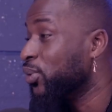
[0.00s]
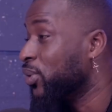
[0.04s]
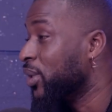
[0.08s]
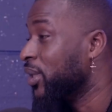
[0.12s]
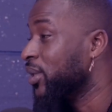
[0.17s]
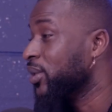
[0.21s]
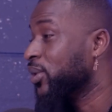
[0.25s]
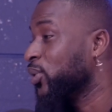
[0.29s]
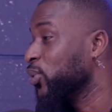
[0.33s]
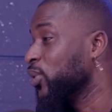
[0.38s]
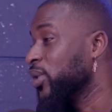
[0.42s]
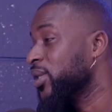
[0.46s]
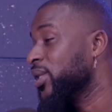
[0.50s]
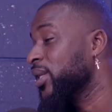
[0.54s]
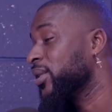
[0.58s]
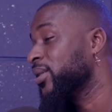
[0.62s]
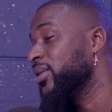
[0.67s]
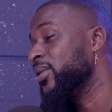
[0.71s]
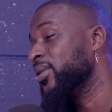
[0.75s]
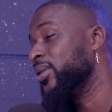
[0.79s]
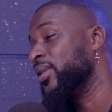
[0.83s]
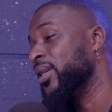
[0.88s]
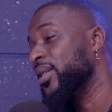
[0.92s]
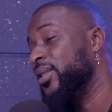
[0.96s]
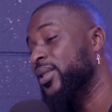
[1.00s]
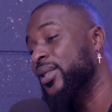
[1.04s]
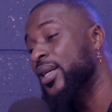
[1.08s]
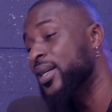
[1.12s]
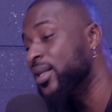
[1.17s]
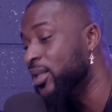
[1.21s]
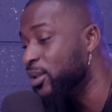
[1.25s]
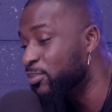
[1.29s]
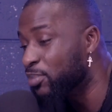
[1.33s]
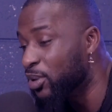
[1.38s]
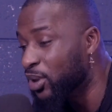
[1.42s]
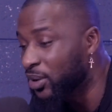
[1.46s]
you to a certain
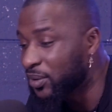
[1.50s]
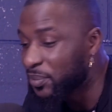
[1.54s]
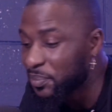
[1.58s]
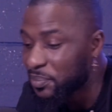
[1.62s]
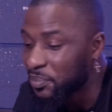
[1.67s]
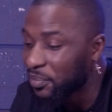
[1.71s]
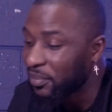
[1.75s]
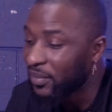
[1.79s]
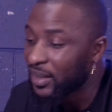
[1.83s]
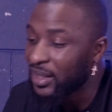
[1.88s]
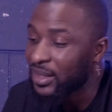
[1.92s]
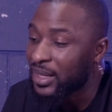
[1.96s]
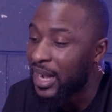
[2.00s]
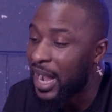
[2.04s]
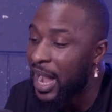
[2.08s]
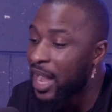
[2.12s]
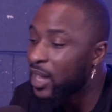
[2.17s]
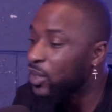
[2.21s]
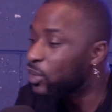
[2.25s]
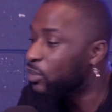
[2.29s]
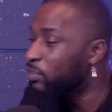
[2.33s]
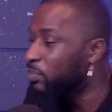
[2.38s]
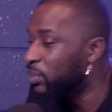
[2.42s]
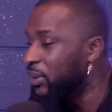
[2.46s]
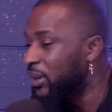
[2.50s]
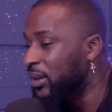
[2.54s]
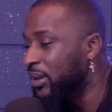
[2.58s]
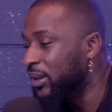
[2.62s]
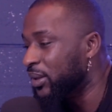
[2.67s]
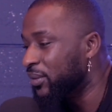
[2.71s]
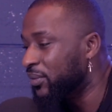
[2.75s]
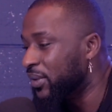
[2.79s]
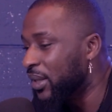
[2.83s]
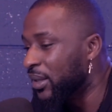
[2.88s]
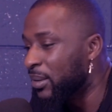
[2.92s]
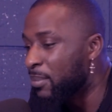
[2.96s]
extent, but I don't
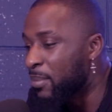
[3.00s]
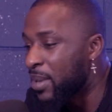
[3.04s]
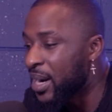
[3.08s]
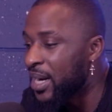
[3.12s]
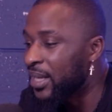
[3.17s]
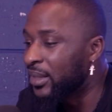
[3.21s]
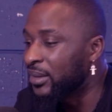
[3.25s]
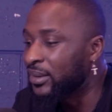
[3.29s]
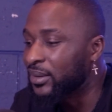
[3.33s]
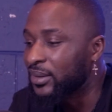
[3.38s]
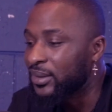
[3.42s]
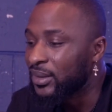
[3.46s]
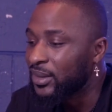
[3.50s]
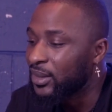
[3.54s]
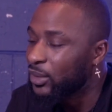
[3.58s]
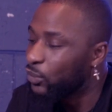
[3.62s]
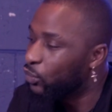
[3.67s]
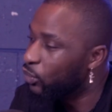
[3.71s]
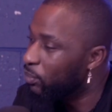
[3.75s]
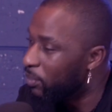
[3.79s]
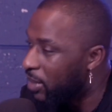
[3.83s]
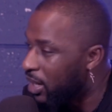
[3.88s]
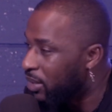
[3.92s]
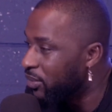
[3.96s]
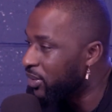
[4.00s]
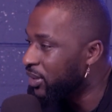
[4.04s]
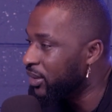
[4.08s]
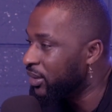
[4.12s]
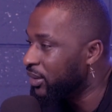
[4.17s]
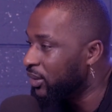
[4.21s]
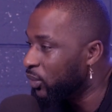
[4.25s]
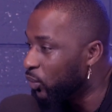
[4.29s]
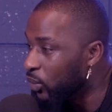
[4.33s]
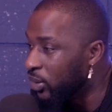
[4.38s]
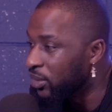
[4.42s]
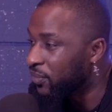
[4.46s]
believe that a man would marry
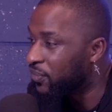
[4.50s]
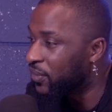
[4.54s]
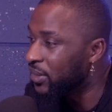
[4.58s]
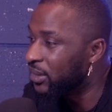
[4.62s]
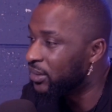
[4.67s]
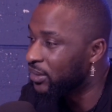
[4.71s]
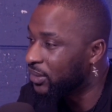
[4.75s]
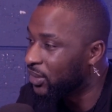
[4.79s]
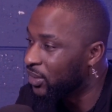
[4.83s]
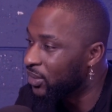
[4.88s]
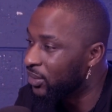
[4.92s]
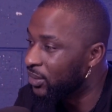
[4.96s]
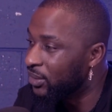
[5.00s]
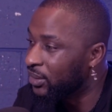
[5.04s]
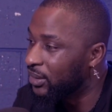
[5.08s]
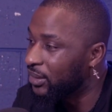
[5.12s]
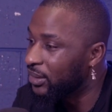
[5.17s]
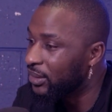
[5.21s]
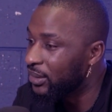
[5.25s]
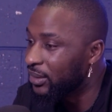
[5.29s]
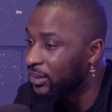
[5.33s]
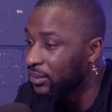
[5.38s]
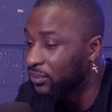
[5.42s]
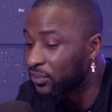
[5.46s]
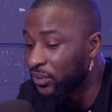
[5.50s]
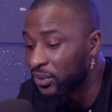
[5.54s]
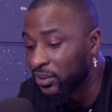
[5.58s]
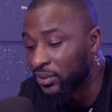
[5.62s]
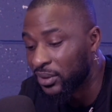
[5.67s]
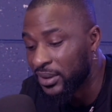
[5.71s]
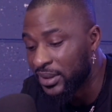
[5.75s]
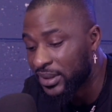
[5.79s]
an OnlyFans girl for their